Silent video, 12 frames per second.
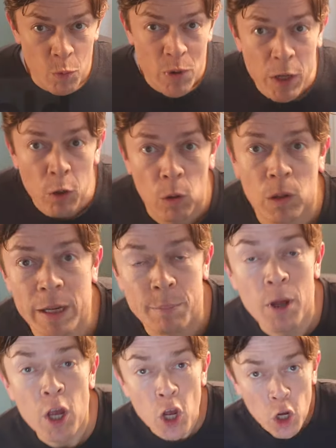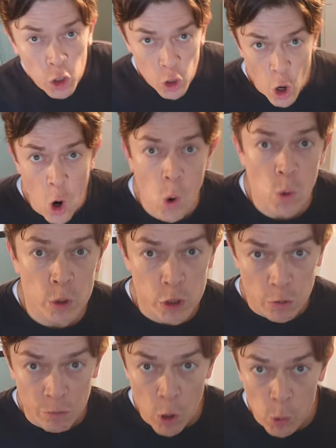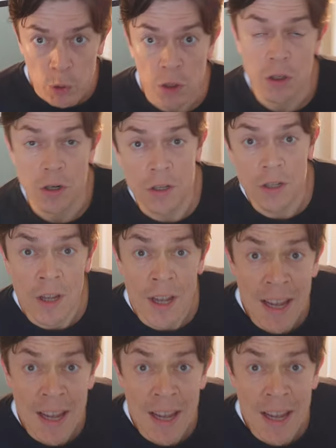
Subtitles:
We call them coach voters.